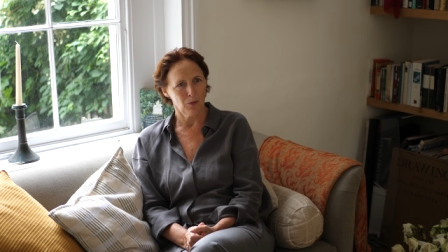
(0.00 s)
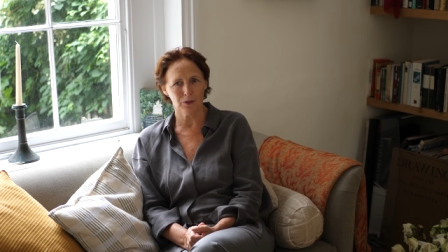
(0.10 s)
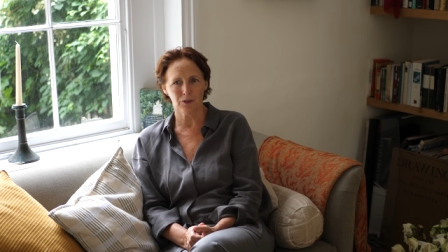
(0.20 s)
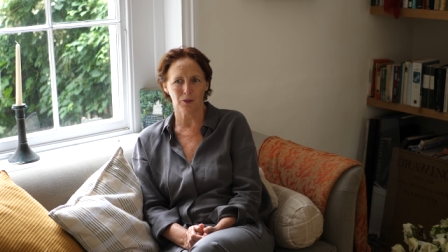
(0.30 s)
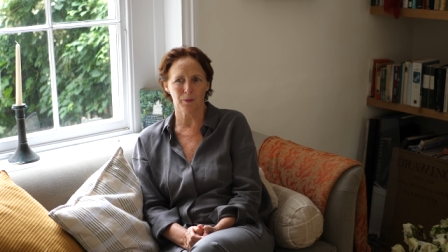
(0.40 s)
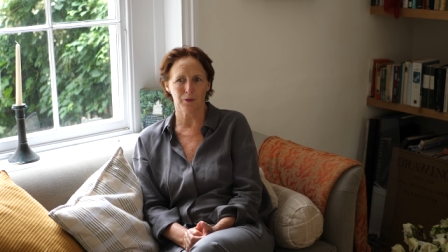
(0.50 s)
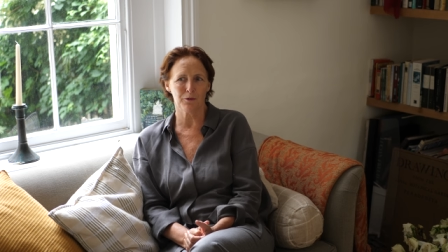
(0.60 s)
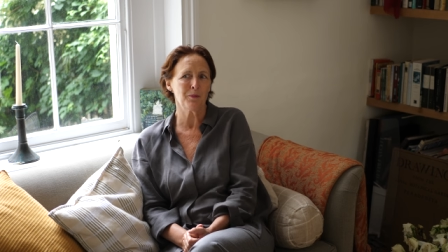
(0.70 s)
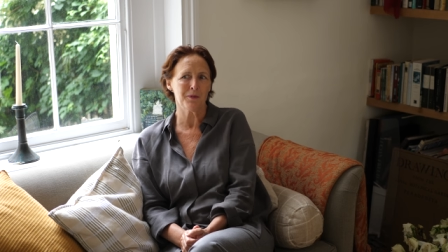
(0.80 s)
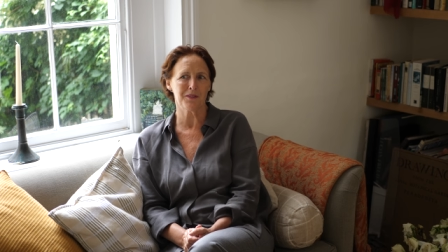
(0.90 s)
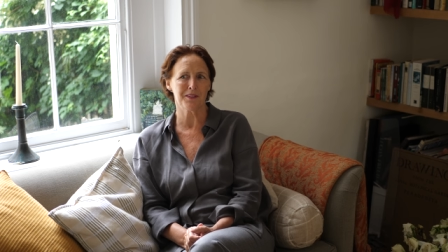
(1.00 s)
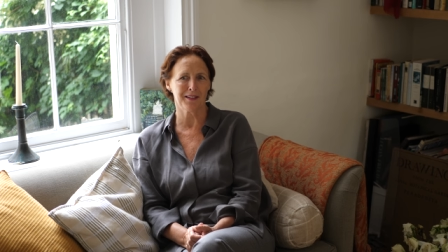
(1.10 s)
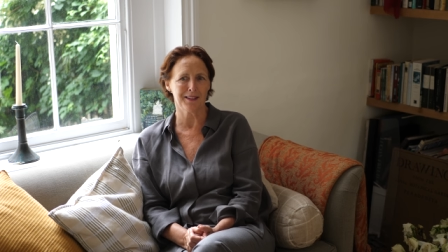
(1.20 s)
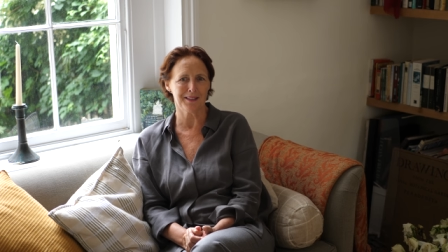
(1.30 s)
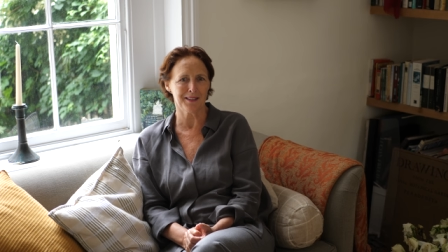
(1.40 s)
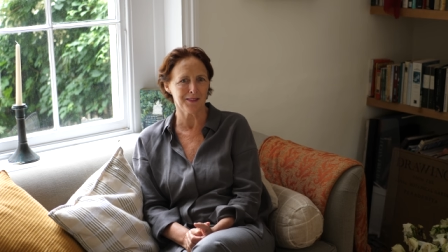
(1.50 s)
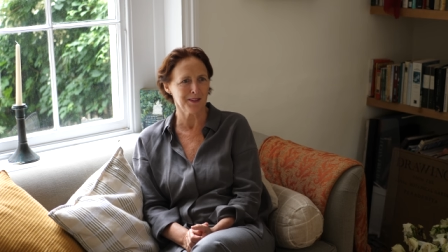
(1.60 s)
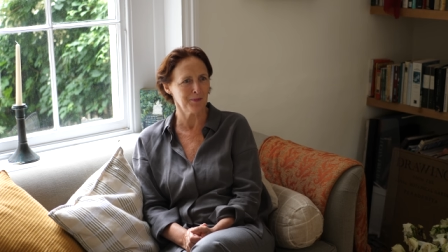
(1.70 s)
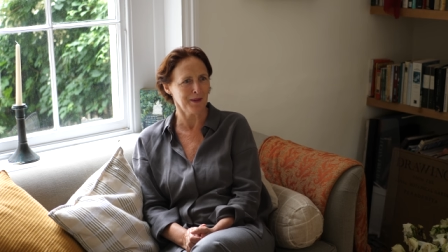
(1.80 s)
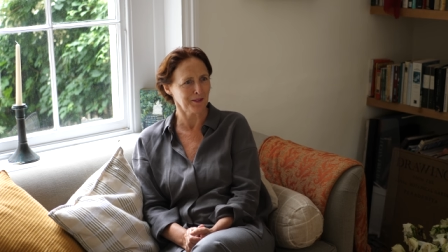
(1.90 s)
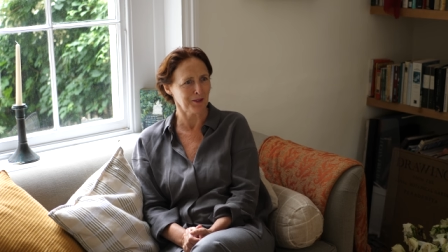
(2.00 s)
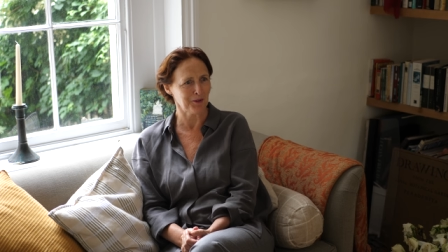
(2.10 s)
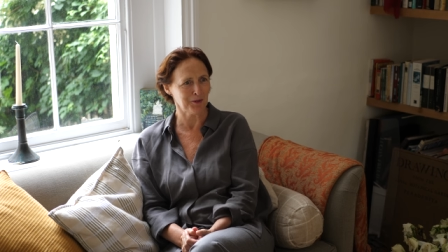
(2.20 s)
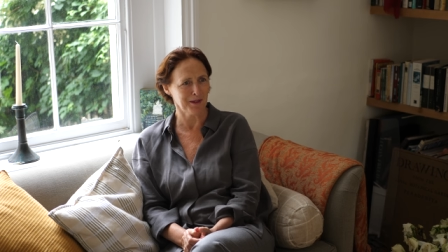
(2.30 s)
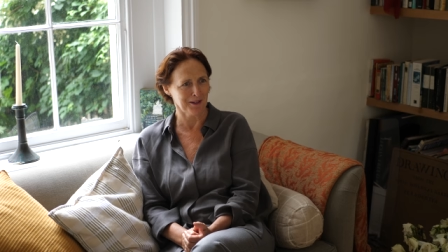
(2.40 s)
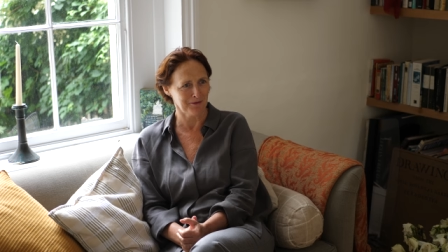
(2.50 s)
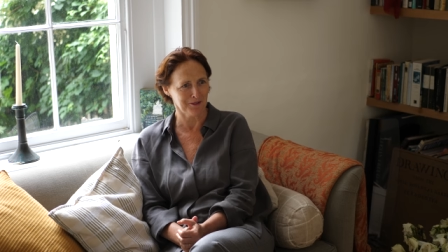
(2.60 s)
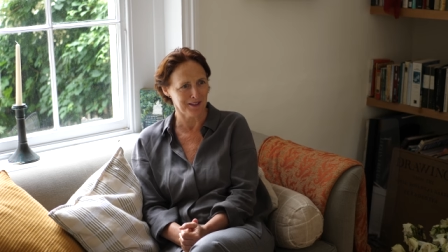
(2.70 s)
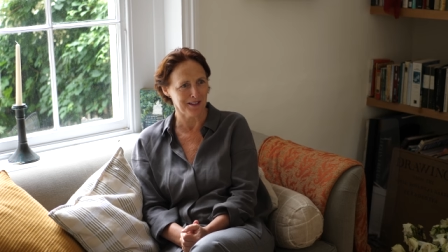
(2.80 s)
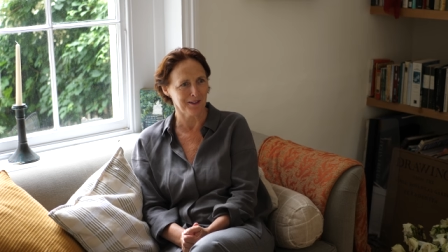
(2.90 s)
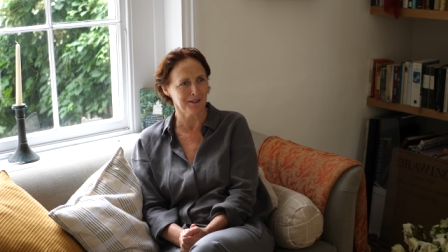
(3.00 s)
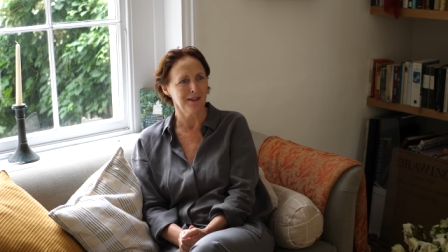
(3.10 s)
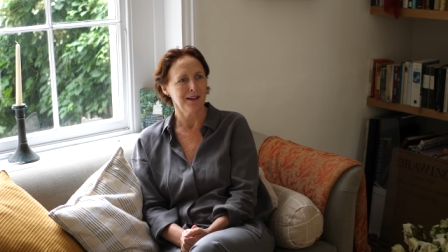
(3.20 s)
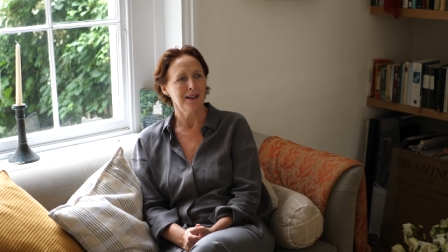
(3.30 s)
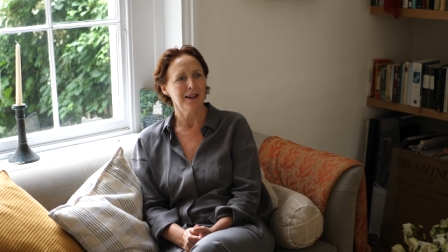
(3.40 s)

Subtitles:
What is it about Roman society that these men can go away for a year